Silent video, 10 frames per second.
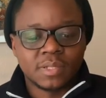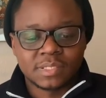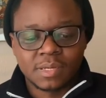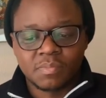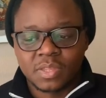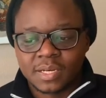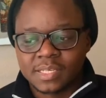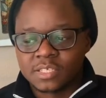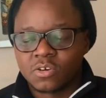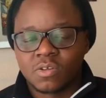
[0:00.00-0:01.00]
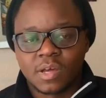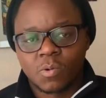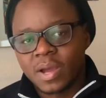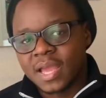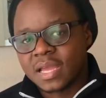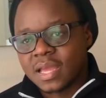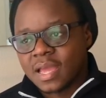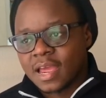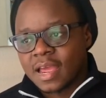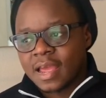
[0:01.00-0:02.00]
when something doesn't go their way
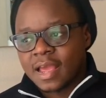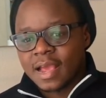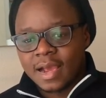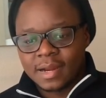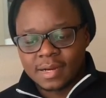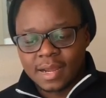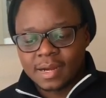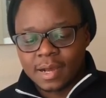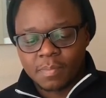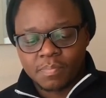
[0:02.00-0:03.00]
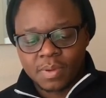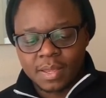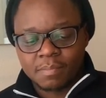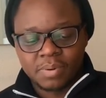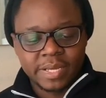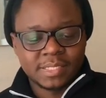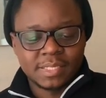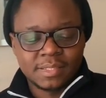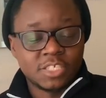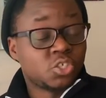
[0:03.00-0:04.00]
and end up in
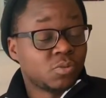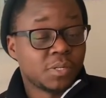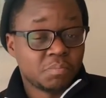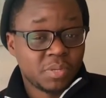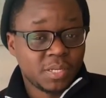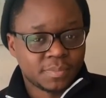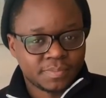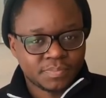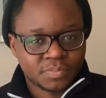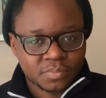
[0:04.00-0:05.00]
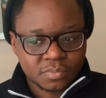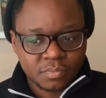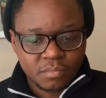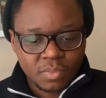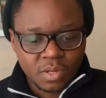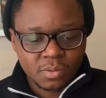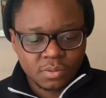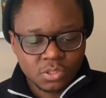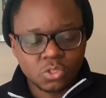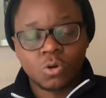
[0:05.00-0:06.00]
places they shouldn't be.
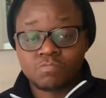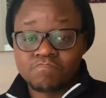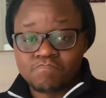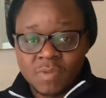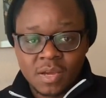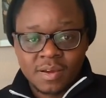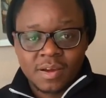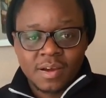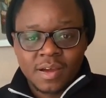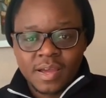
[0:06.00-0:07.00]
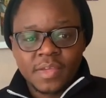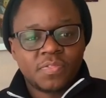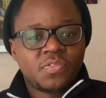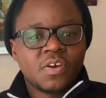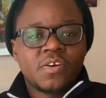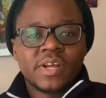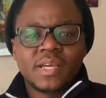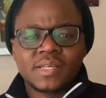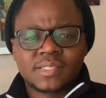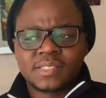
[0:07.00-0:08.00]
So in
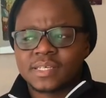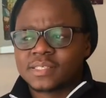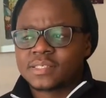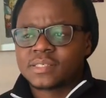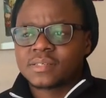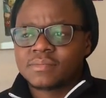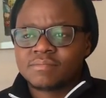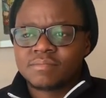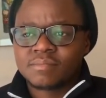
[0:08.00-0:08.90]
theory, it's just